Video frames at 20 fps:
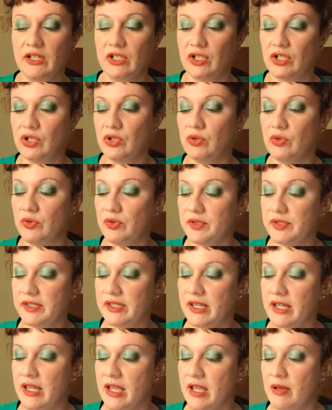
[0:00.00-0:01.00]
your goals
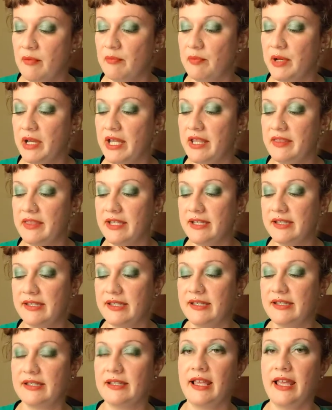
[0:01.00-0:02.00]
but this
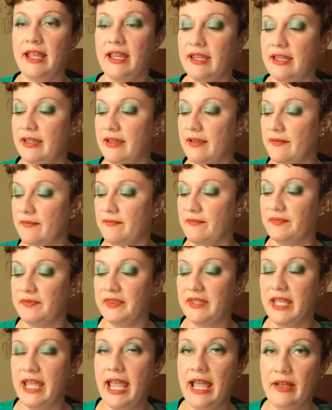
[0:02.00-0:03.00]
is like
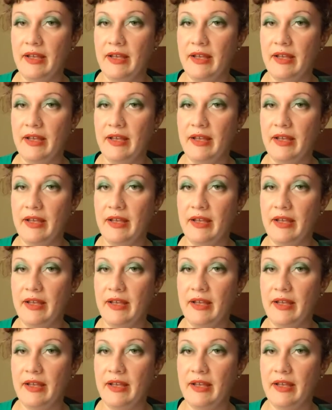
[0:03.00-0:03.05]
the